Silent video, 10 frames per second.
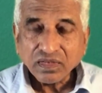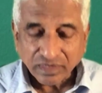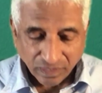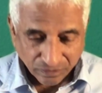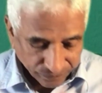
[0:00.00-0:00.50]

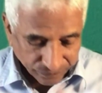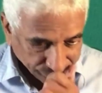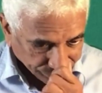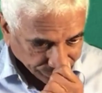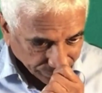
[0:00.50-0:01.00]
Now,
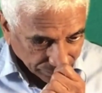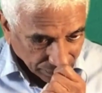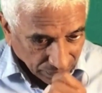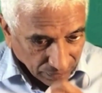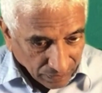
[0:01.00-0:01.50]

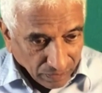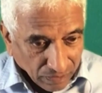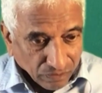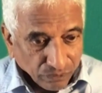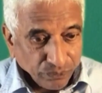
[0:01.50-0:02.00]

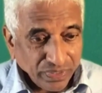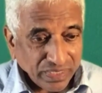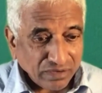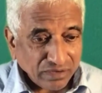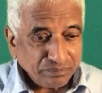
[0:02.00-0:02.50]
we
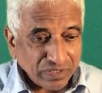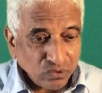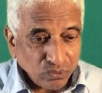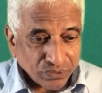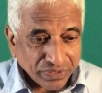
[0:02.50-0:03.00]
have been
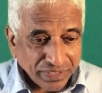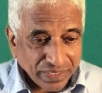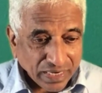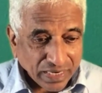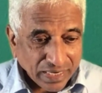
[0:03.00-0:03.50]
looking
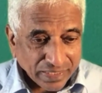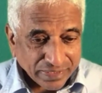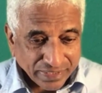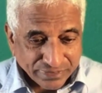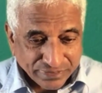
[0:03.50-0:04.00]
at
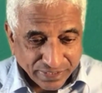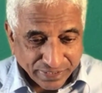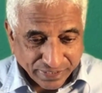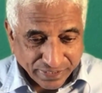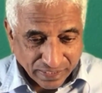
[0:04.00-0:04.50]

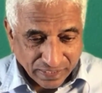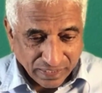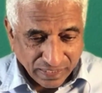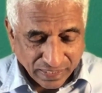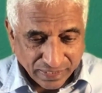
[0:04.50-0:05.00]

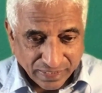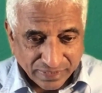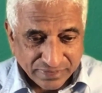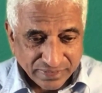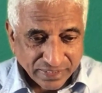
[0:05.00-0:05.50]
Ezekiel, and
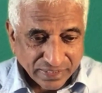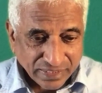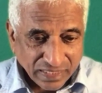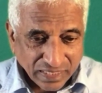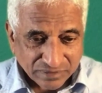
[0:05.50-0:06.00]

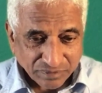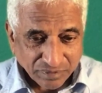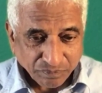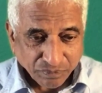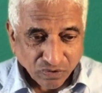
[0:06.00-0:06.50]
Ezekiel has been
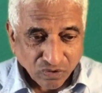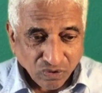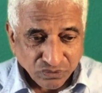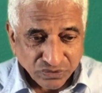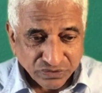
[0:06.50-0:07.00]

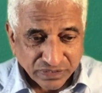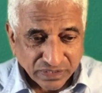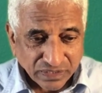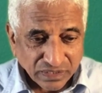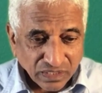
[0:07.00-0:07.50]

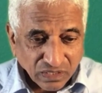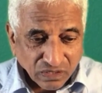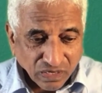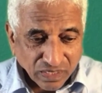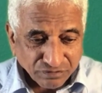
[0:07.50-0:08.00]
pronouncing a
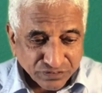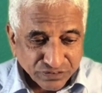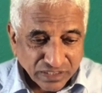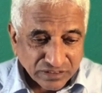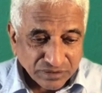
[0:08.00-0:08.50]
lot of
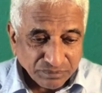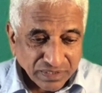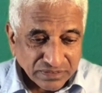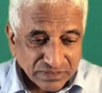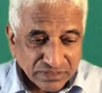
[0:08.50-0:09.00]

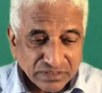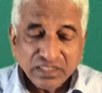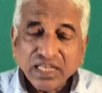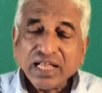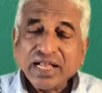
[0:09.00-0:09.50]
judgments
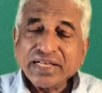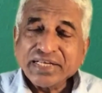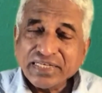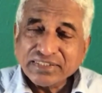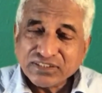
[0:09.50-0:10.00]

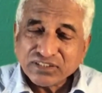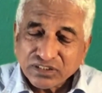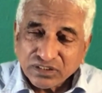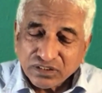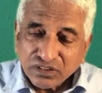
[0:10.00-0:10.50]
against
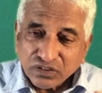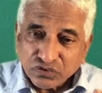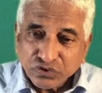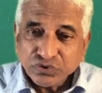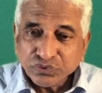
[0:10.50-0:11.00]

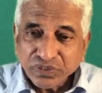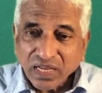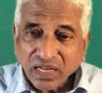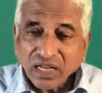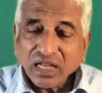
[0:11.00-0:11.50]

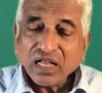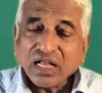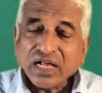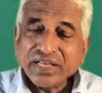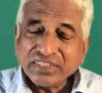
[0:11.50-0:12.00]
Judah,
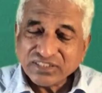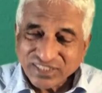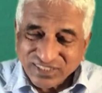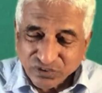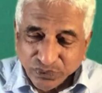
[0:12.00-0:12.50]
against
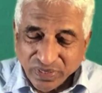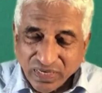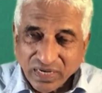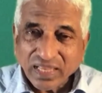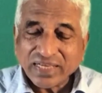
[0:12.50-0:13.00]

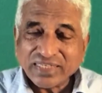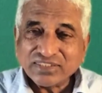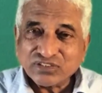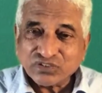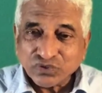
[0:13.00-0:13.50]
Israel,
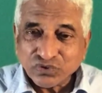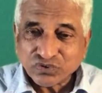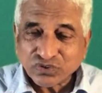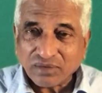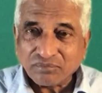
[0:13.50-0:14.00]
against
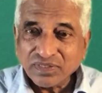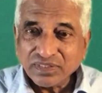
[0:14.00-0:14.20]
Jerusalem.